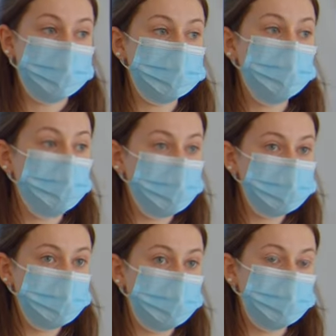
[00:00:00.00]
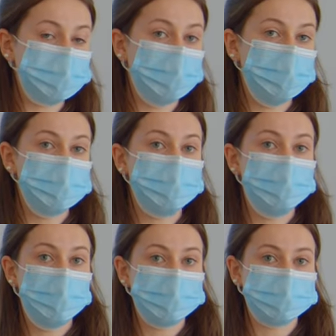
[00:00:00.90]
that's also when we found the
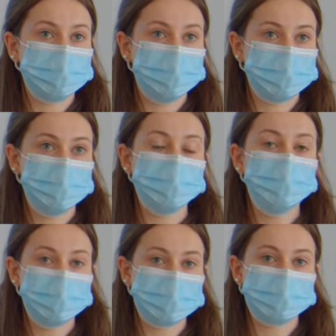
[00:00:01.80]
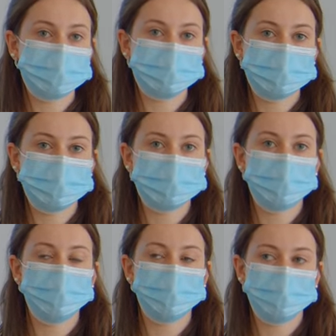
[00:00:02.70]
most, I found the most instances
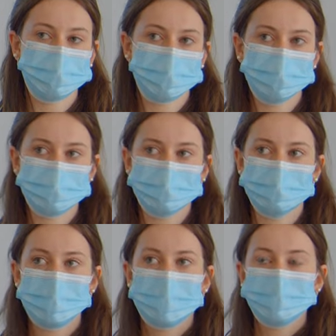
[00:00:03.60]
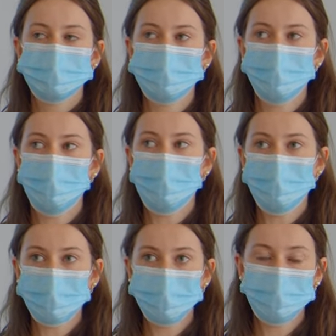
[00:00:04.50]
of vigilance. So
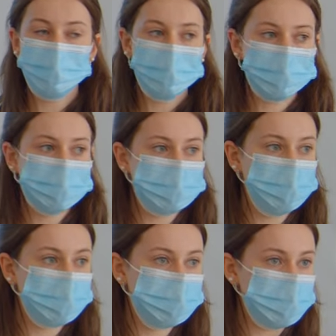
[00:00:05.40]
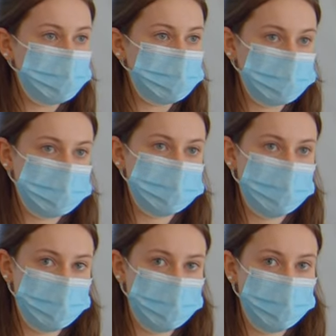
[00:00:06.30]
out of the
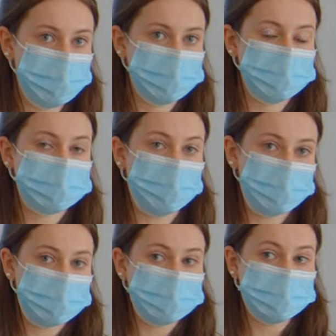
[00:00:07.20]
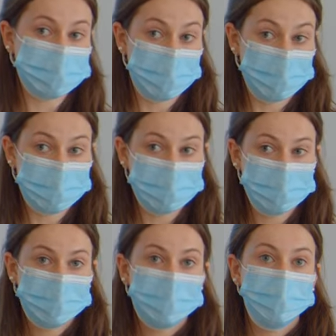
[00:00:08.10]
1,168 photos, 79
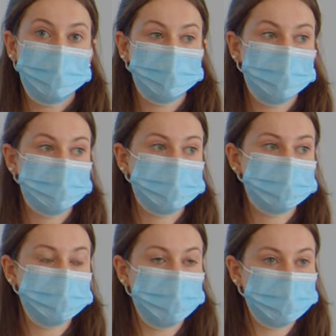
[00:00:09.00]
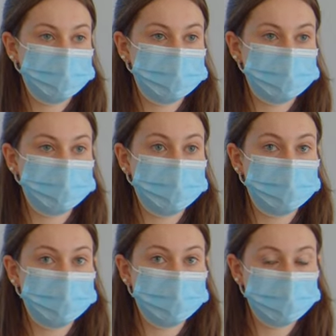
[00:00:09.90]
were photos of sloths
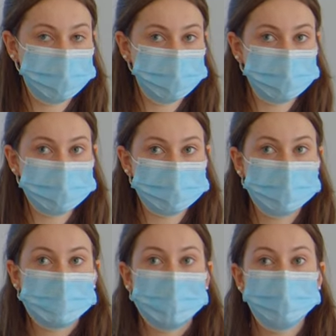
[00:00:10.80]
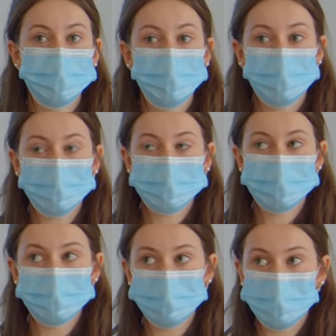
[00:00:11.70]
displaying vigilance, and
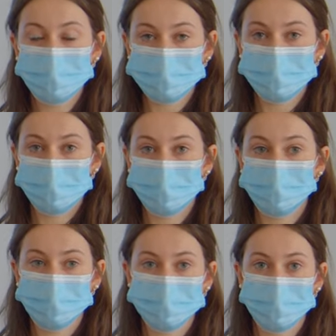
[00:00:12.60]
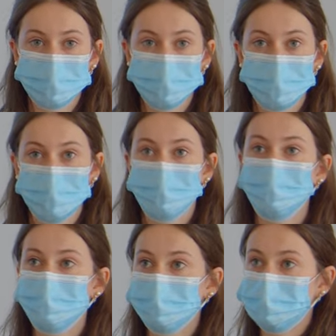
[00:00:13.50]
22% of those 79
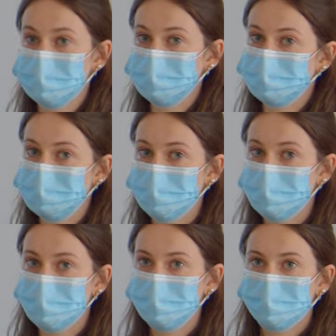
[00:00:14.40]
were in December.